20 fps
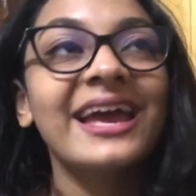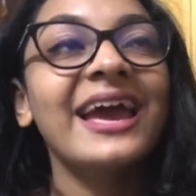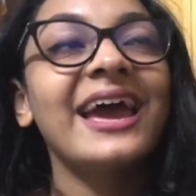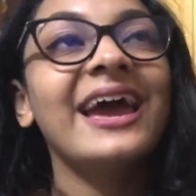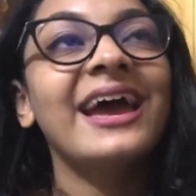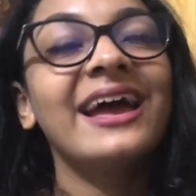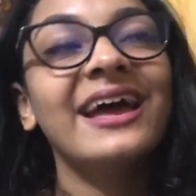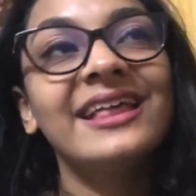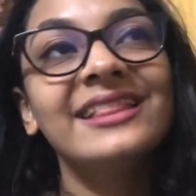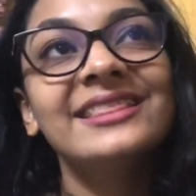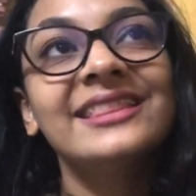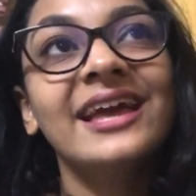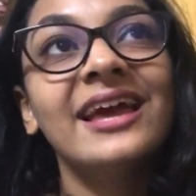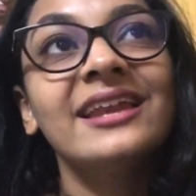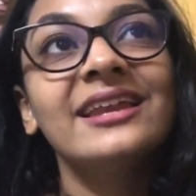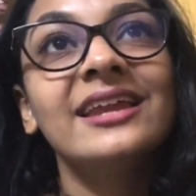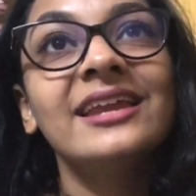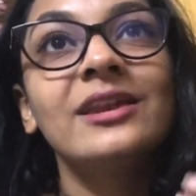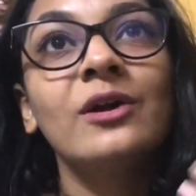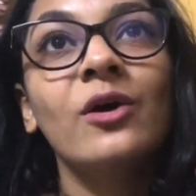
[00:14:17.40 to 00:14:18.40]
and
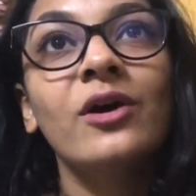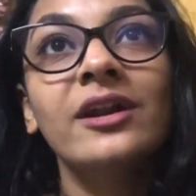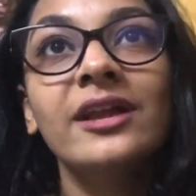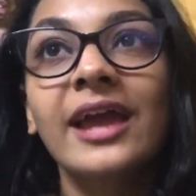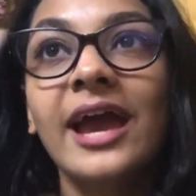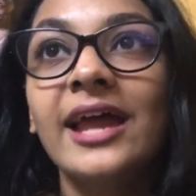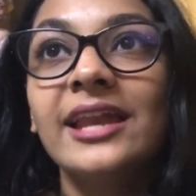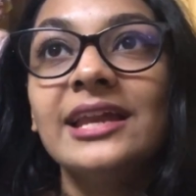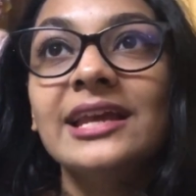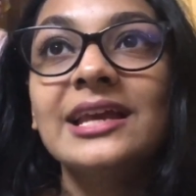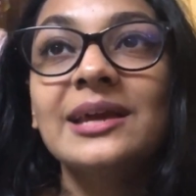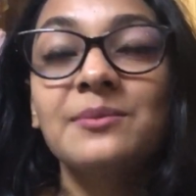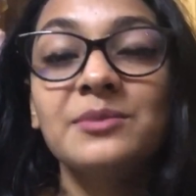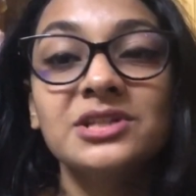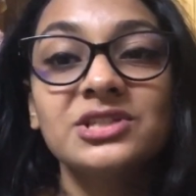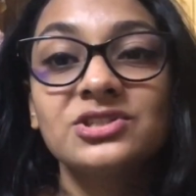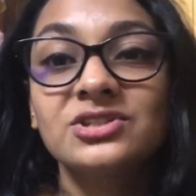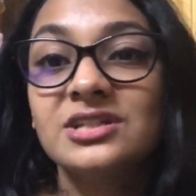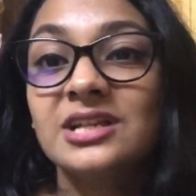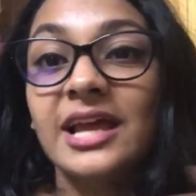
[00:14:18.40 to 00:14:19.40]
then in organic
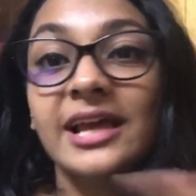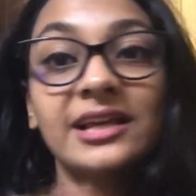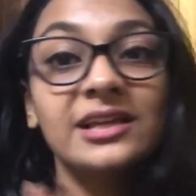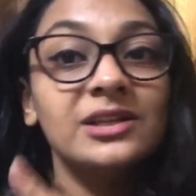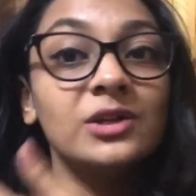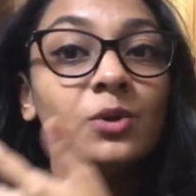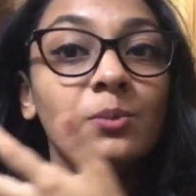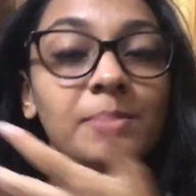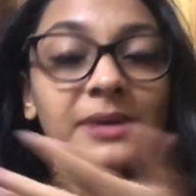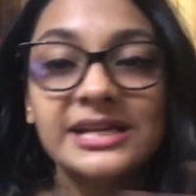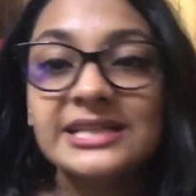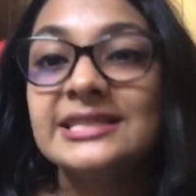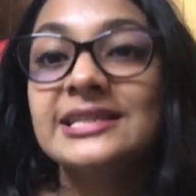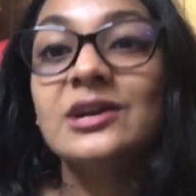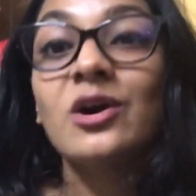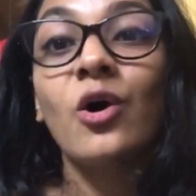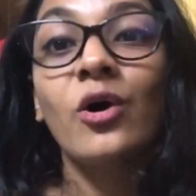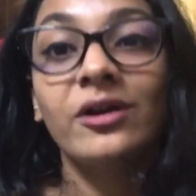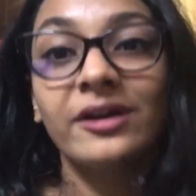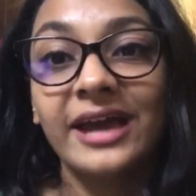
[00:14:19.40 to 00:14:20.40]
chemistry, like your
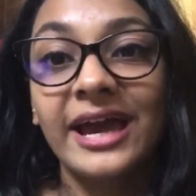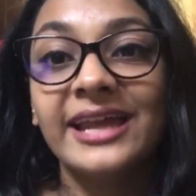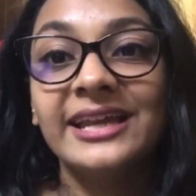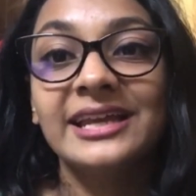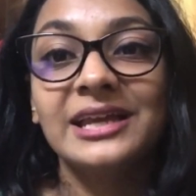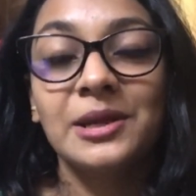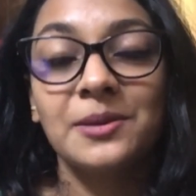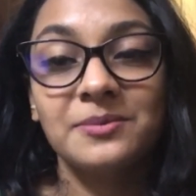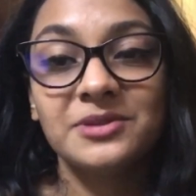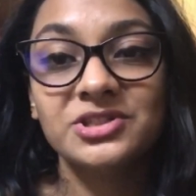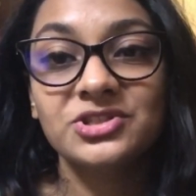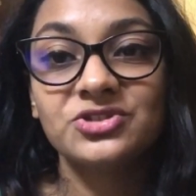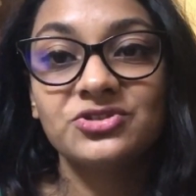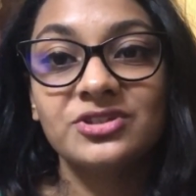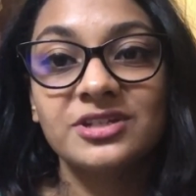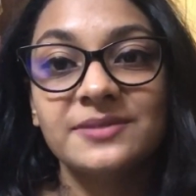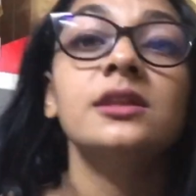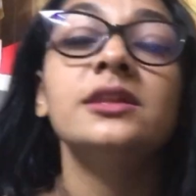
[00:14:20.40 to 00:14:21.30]
basic organic chemistry.